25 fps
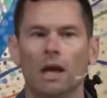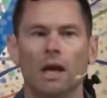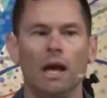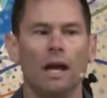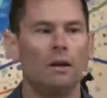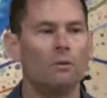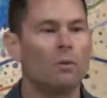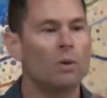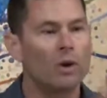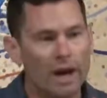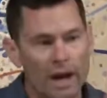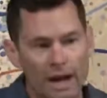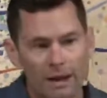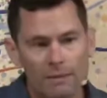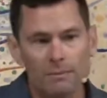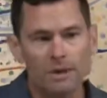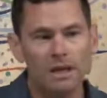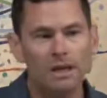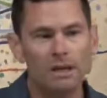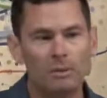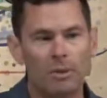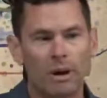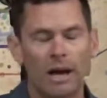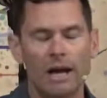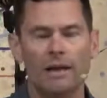And what I
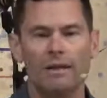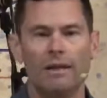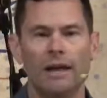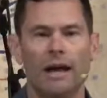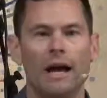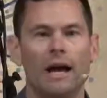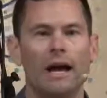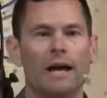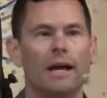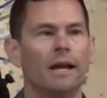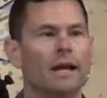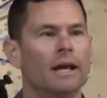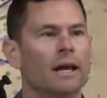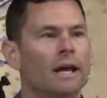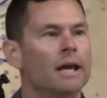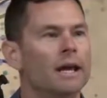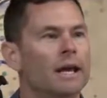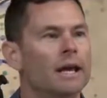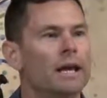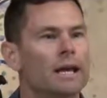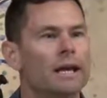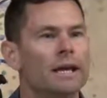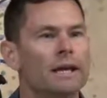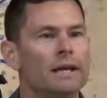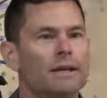mean by that
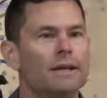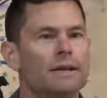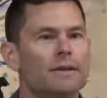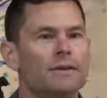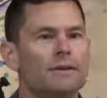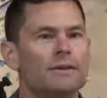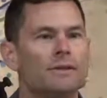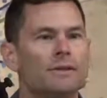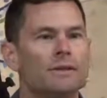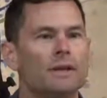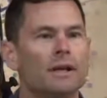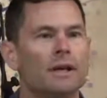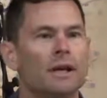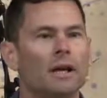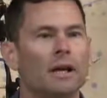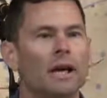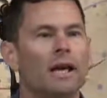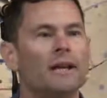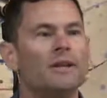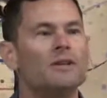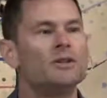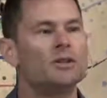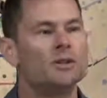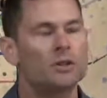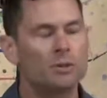is
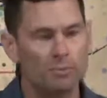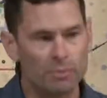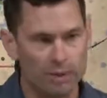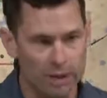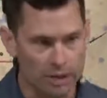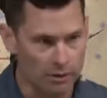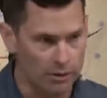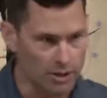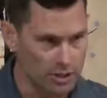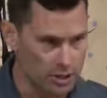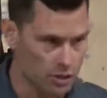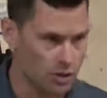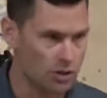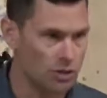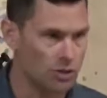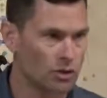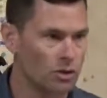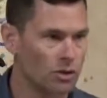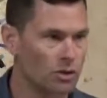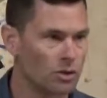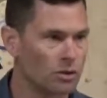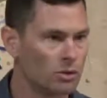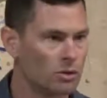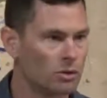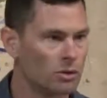a
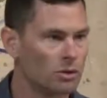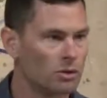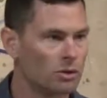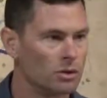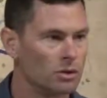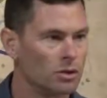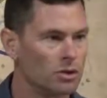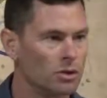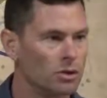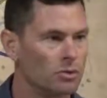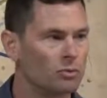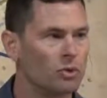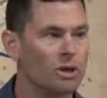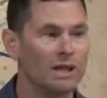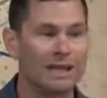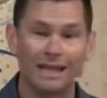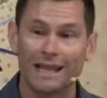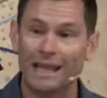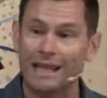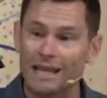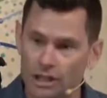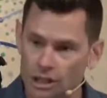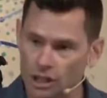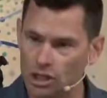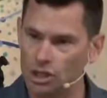spiritual
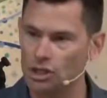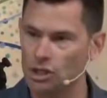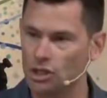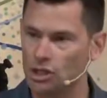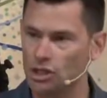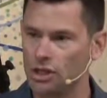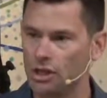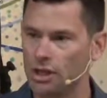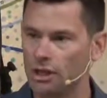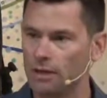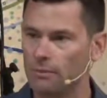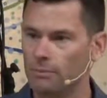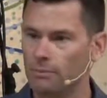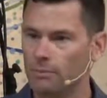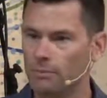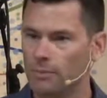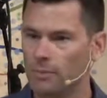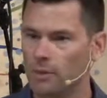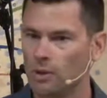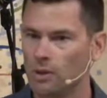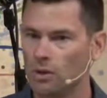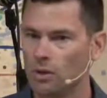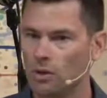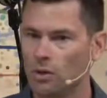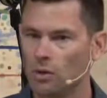relationship
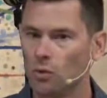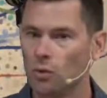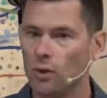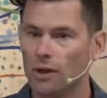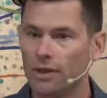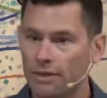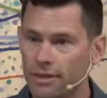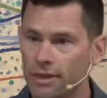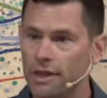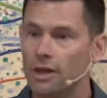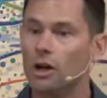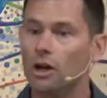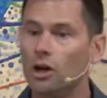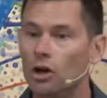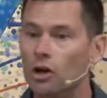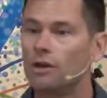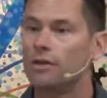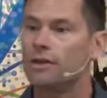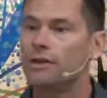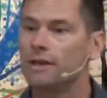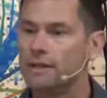with the earth